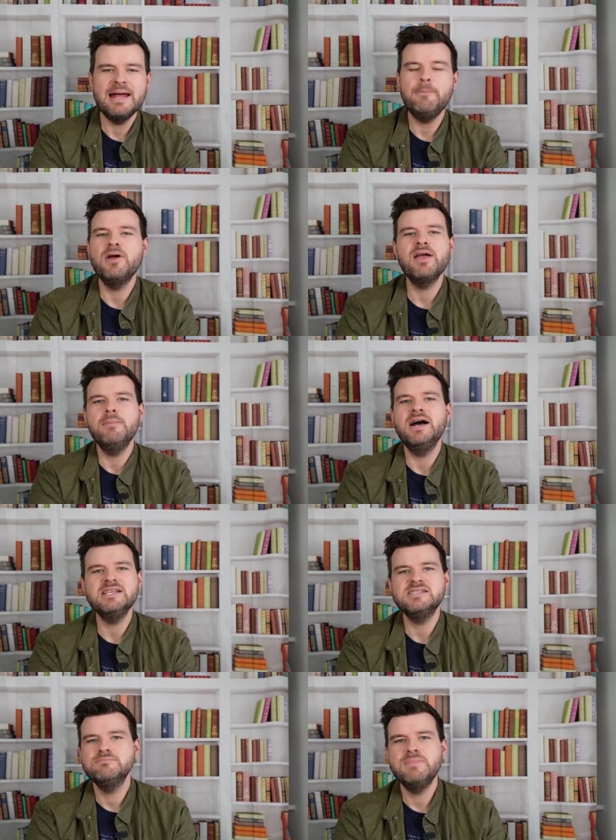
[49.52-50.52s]
Now, bearing in
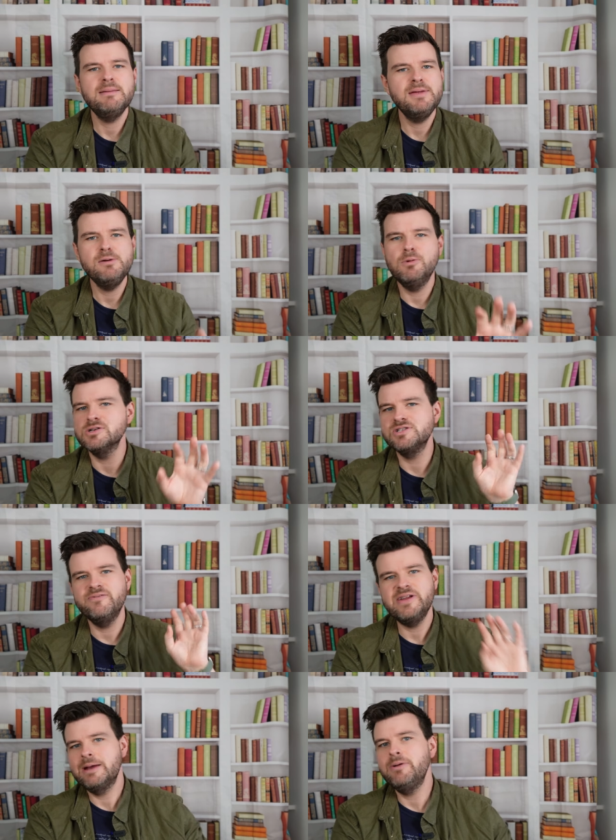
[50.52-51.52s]
mind, maybe you watched
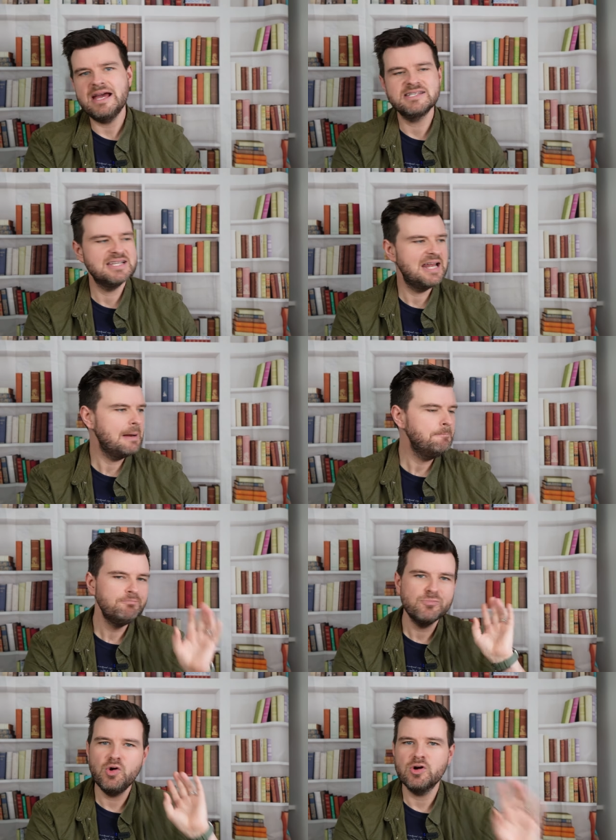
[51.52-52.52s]
the video yesterday
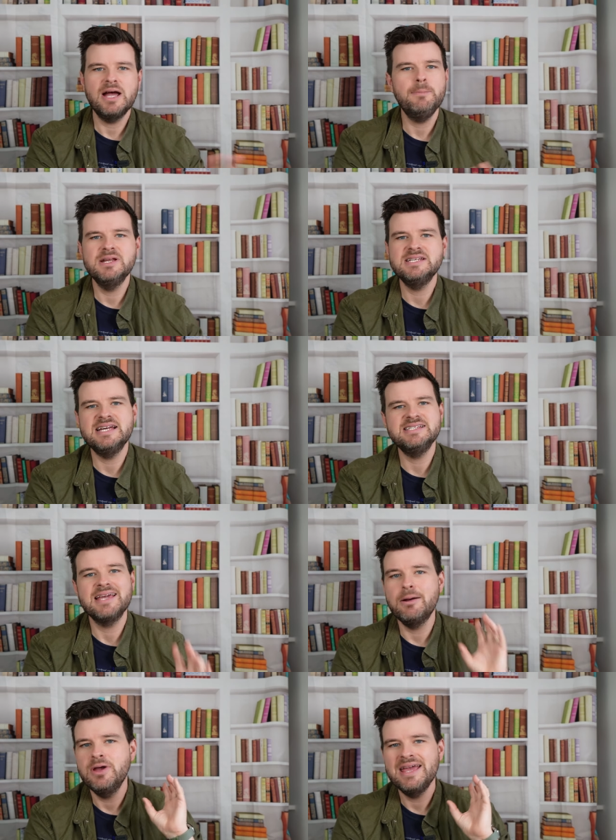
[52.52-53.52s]
or a couple of days
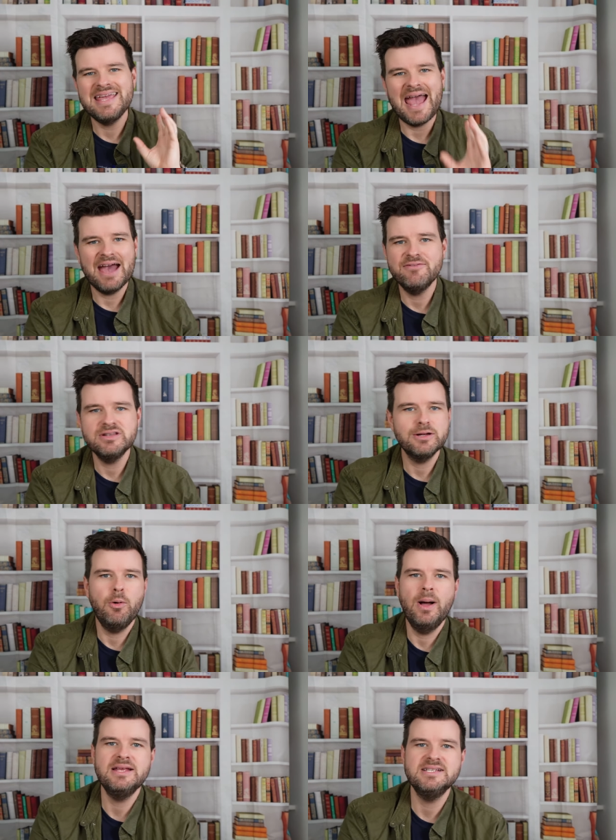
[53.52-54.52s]
ago, you haven't
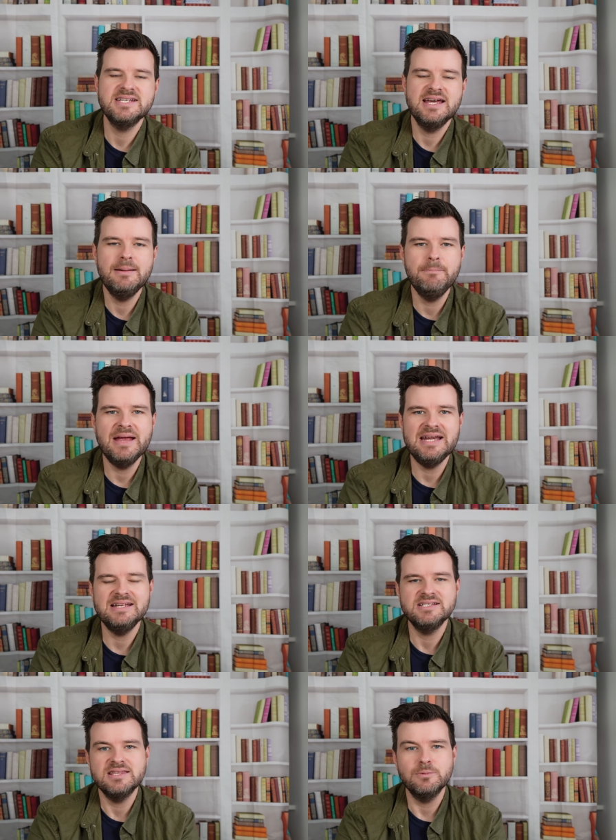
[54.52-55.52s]
quite made
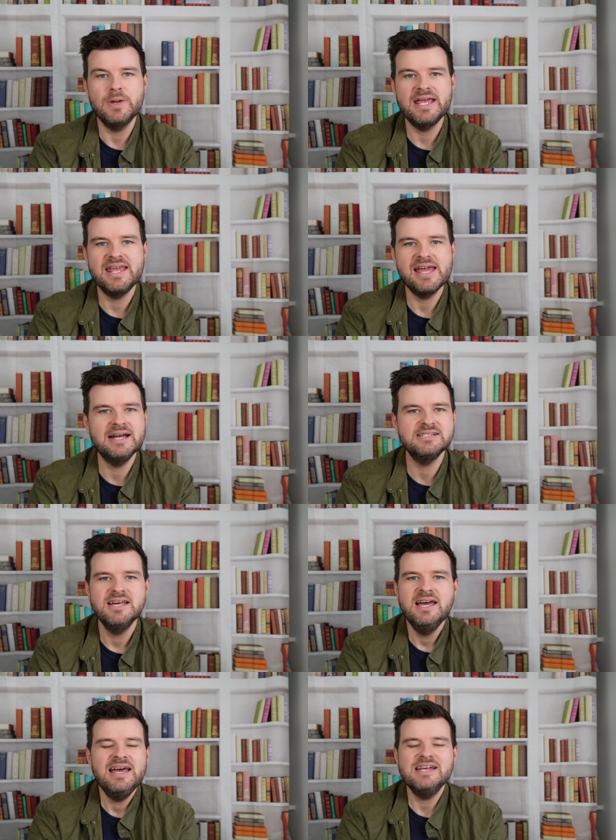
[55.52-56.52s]
it to the week yet.
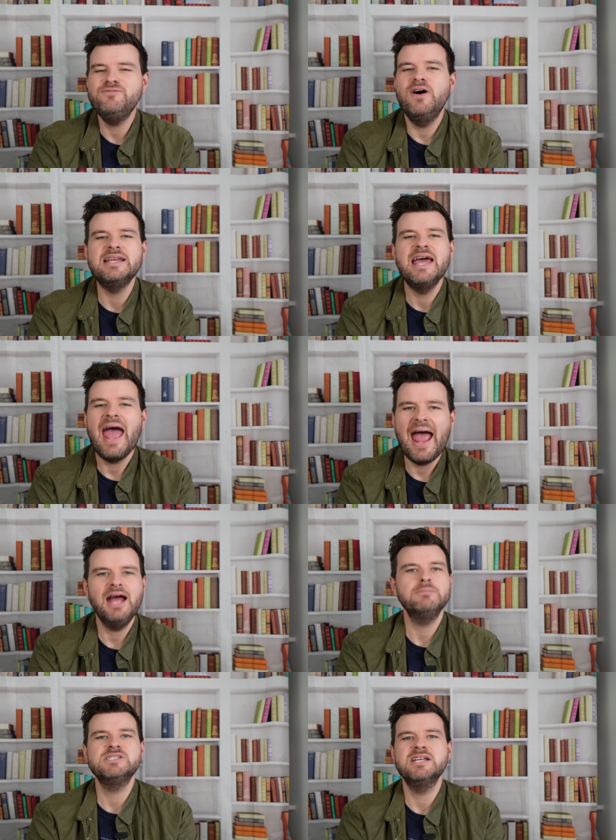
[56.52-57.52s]
That's fine,
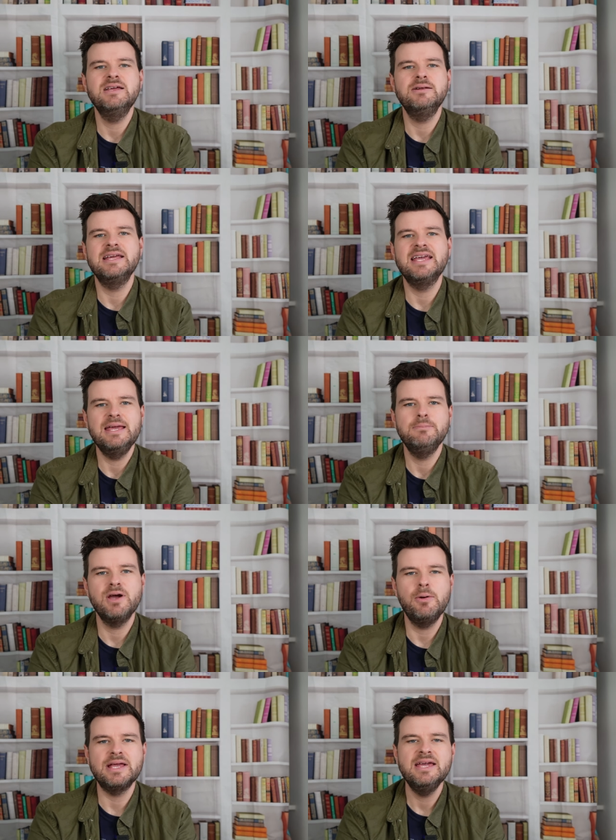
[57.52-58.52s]
absolutely, keep
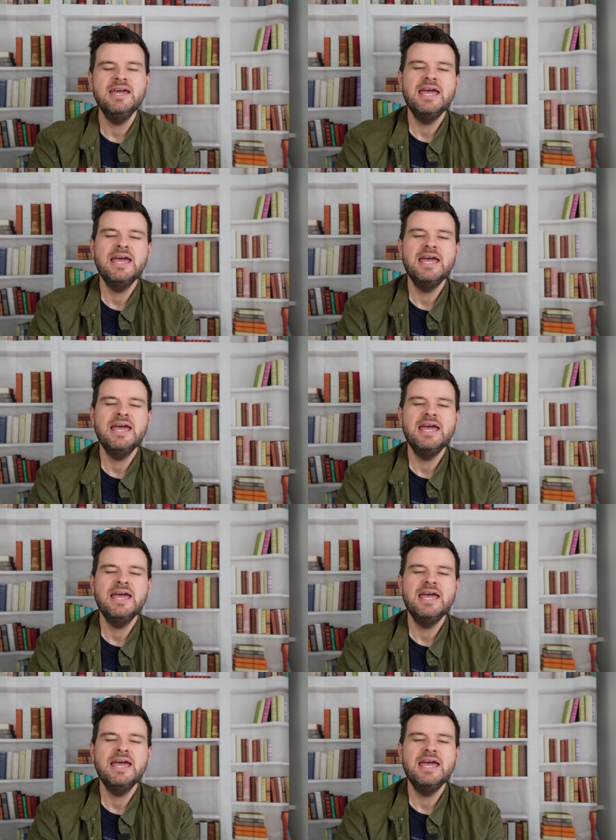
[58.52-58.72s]
going.